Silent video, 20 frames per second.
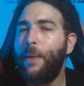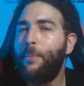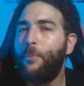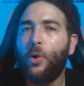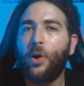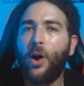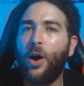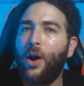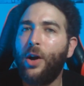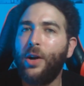
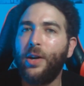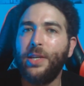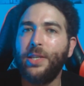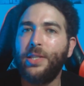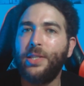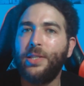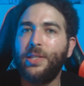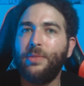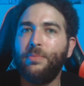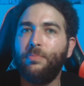more
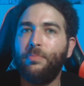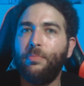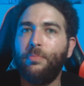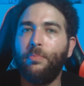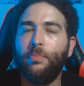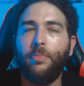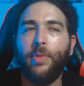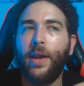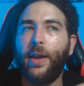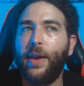artists
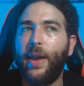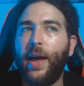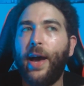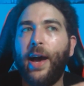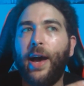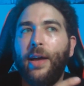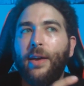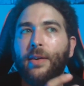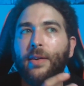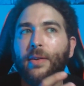than
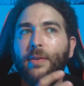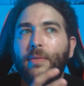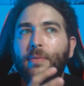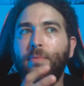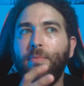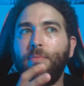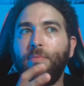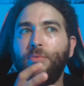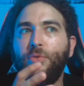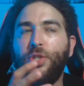not
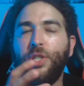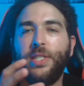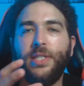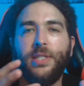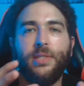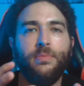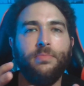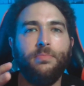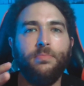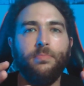
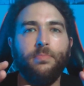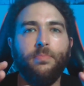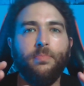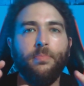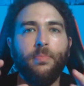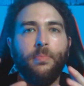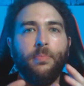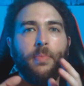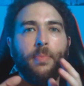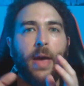just
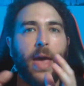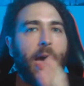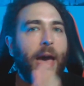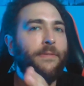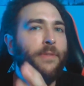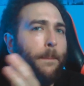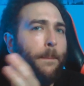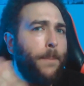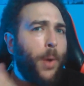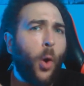have
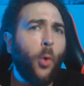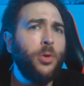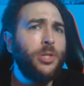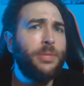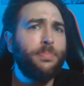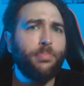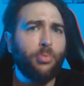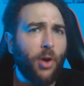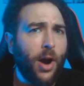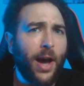a
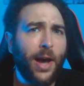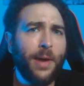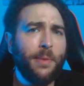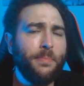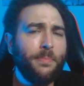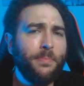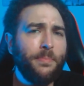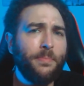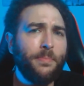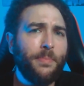post
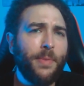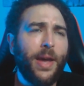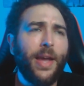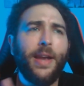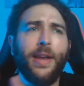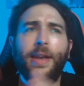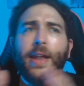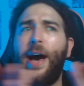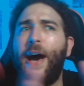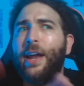prime
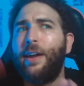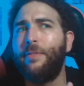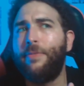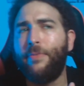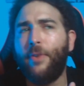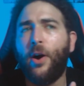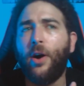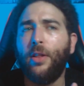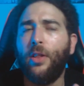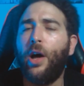and not a
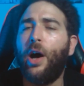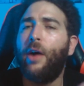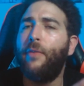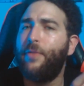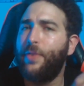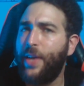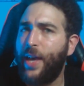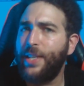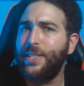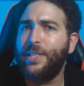fall off.
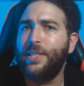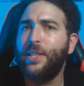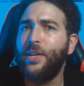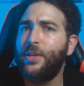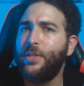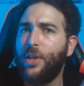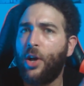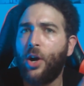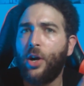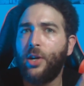Yes,
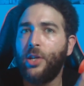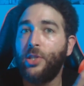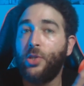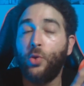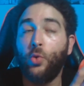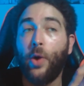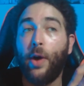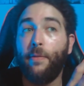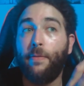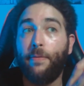there's artists
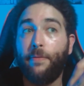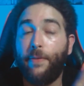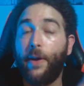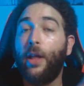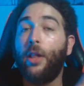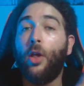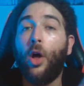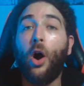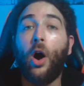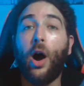who have
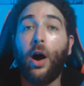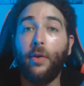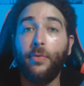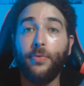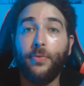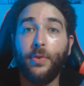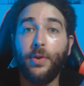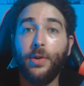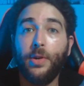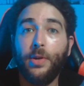fell
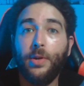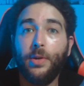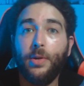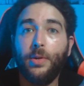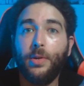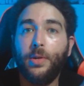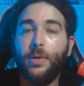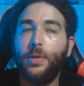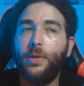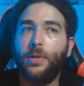off.
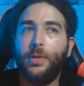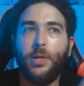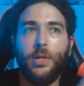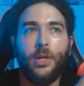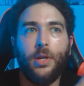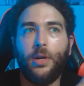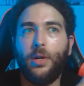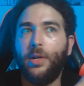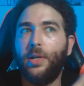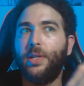You
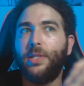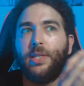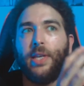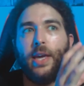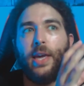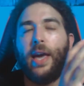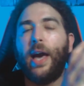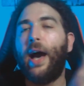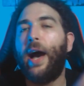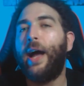know, you could
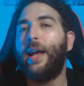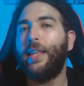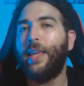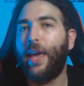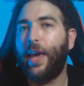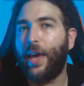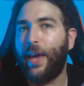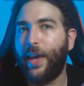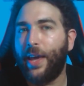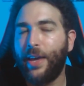say
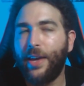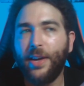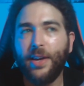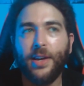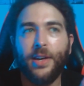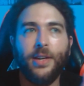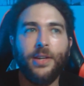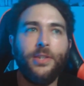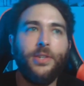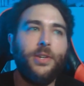Kanye,
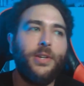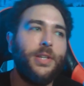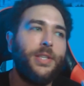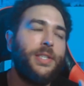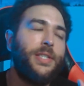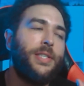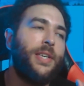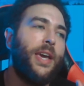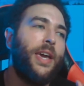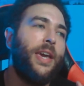you could
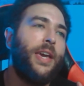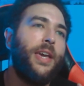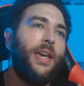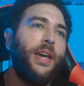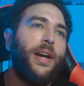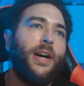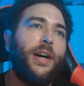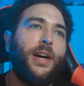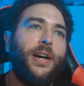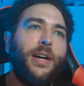say,
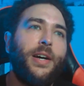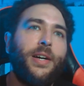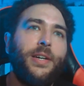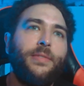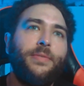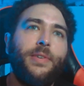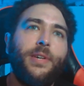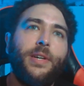I